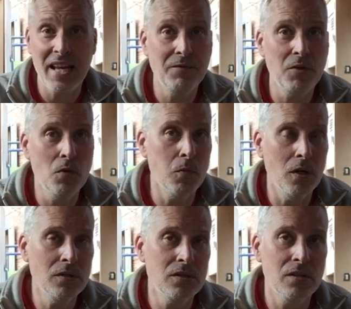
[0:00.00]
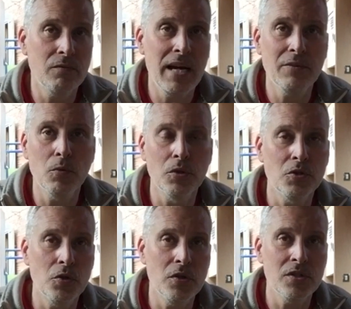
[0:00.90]
if you want round all the
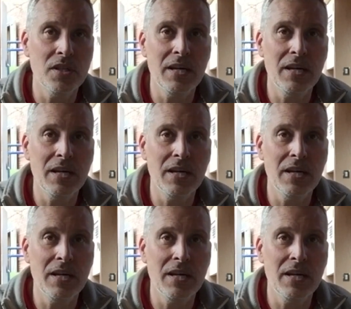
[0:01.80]
joints,